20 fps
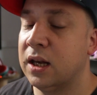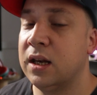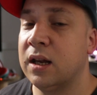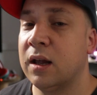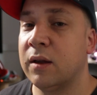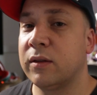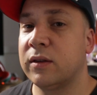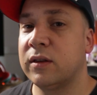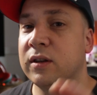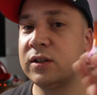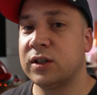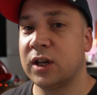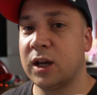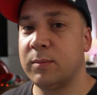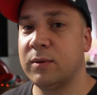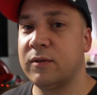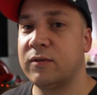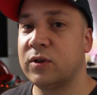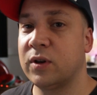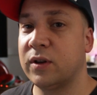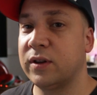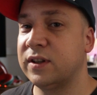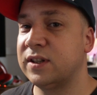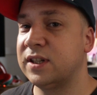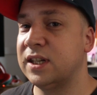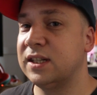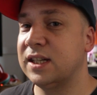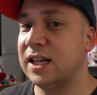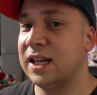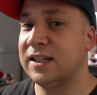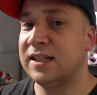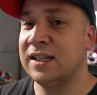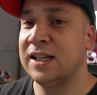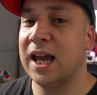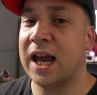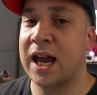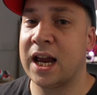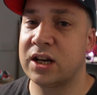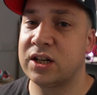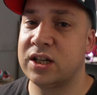now, the type of shot this is
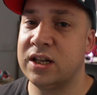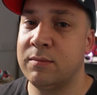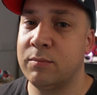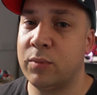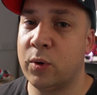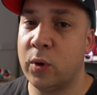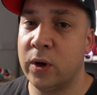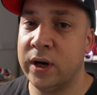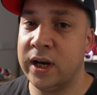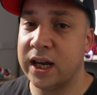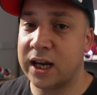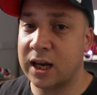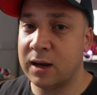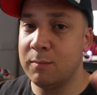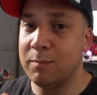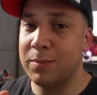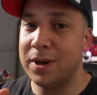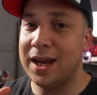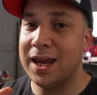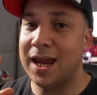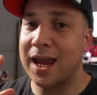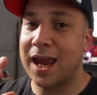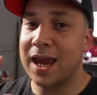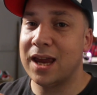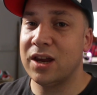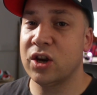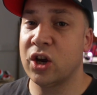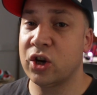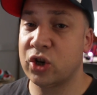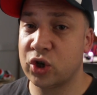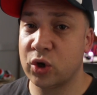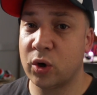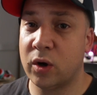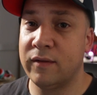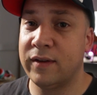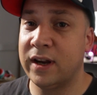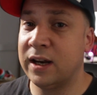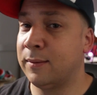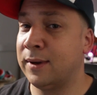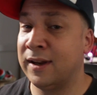isn't actually important. It can be a
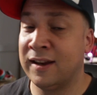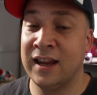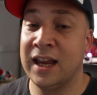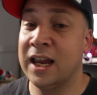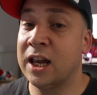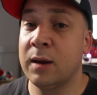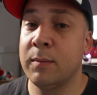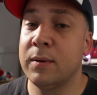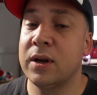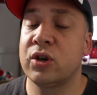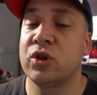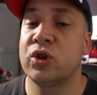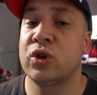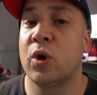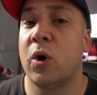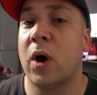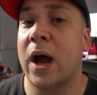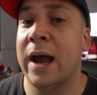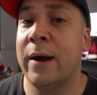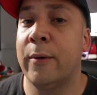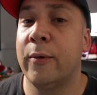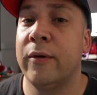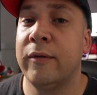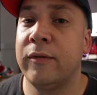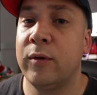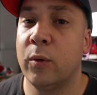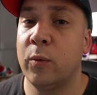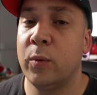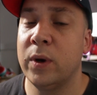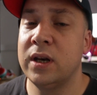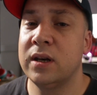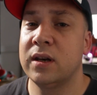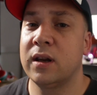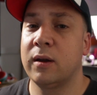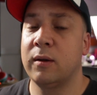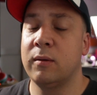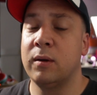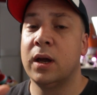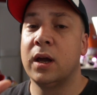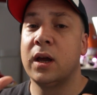shot of anything. It could be a shot out of your
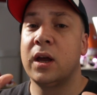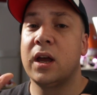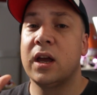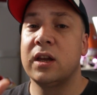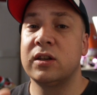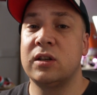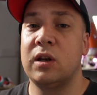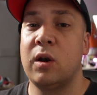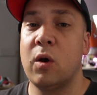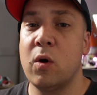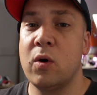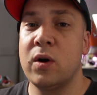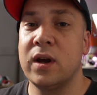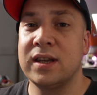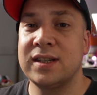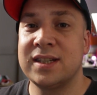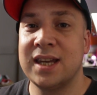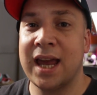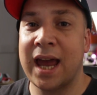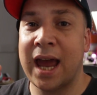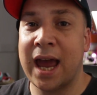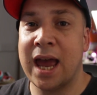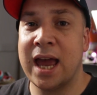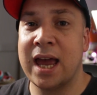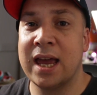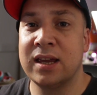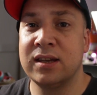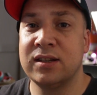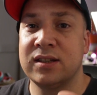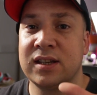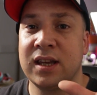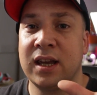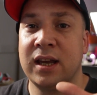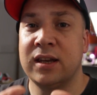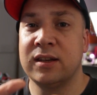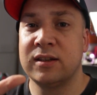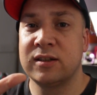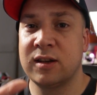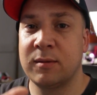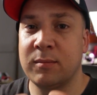window, as long as it has
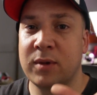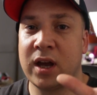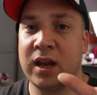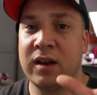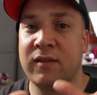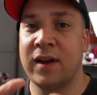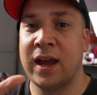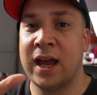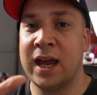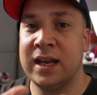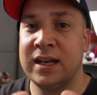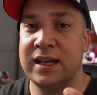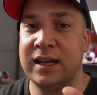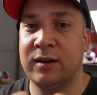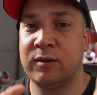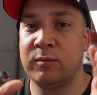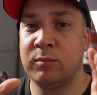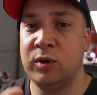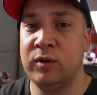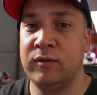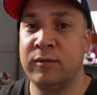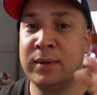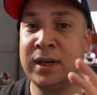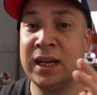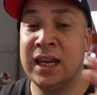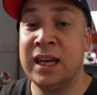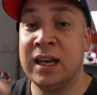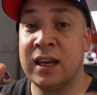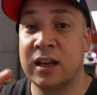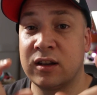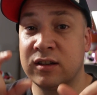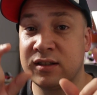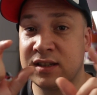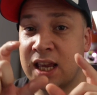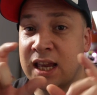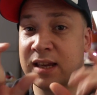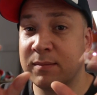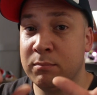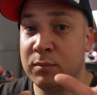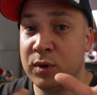some kind of handheld movement in it, because
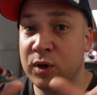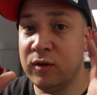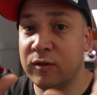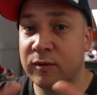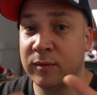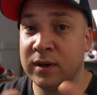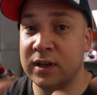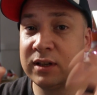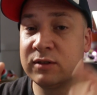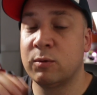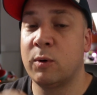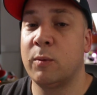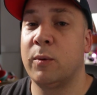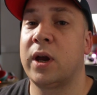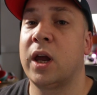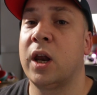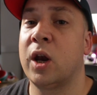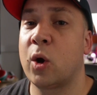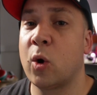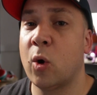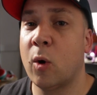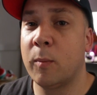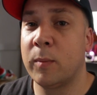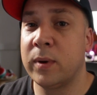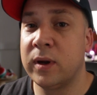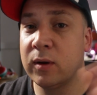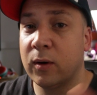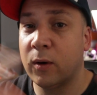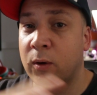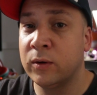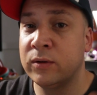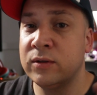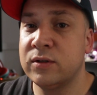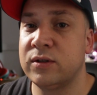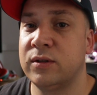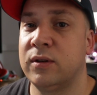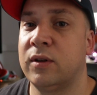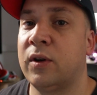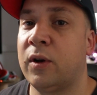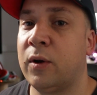that movement is what we're going to copy
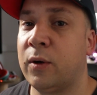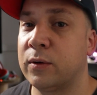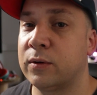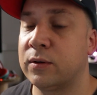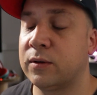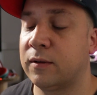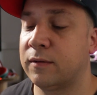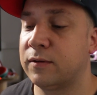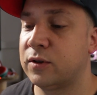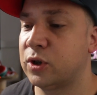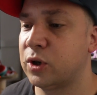onto the locked off